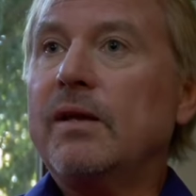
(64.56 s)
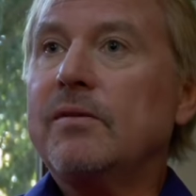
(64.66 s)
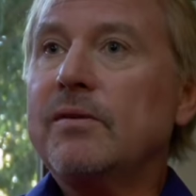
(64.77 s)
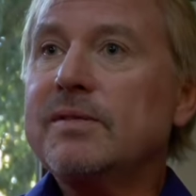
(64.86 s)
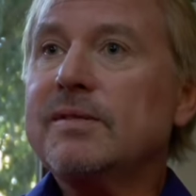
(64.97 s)

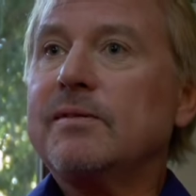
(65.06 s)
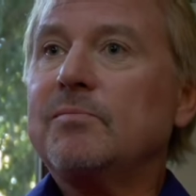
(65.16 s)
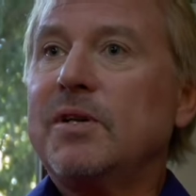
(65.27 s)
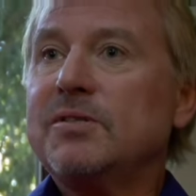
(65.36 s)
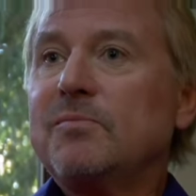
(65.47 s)
there isn't
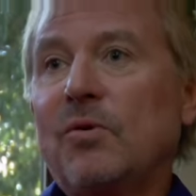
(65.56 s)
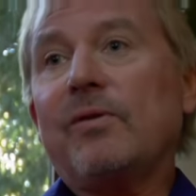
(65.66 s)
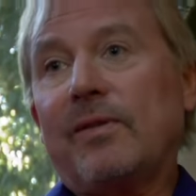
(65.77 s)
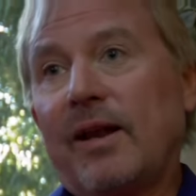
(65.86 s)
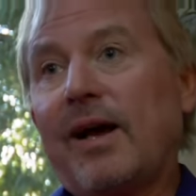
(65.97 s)
much
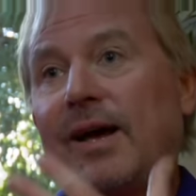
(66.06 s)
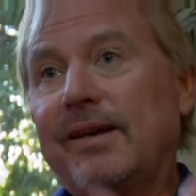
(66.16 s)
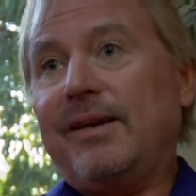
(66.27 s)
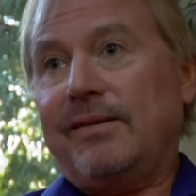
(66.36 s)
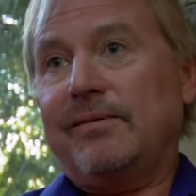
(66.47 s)
more that I
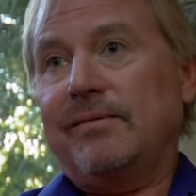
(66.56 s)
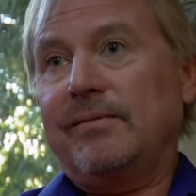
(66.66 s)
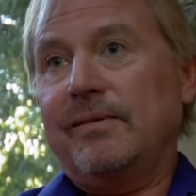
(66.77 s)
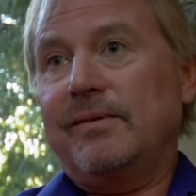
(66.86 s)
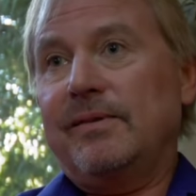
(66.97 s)
can
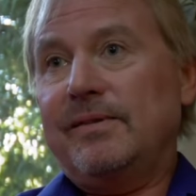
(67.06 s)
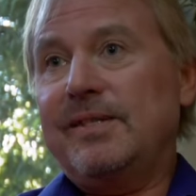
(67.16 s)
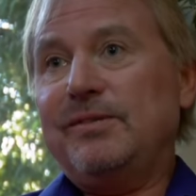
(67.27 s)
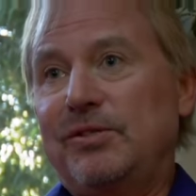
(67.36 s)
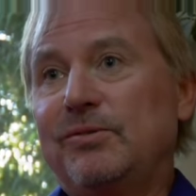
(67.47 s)

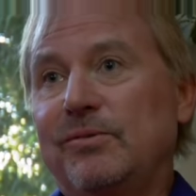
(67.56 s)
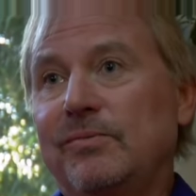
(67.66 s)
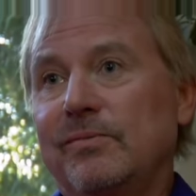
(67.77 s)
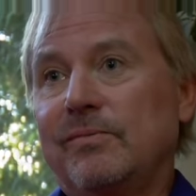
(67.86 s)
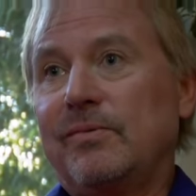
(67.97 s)
teach you
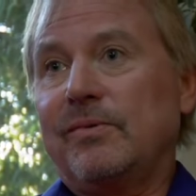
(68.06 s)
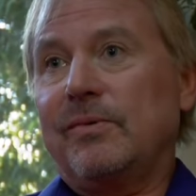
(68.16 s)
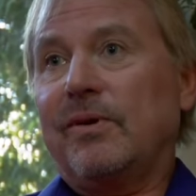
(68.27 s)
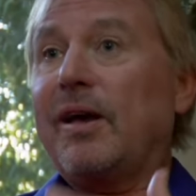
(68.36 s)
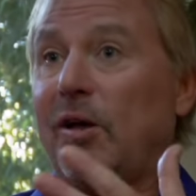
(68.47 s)

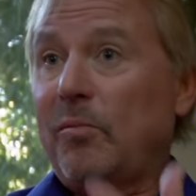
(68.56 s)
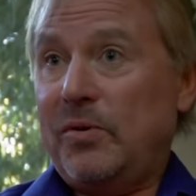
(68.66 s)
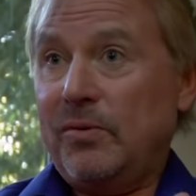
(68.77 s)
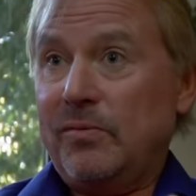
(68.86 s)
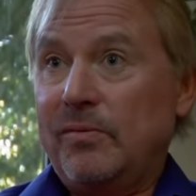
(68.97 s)
or
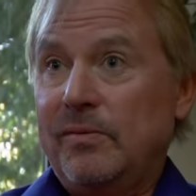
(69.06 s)
help you.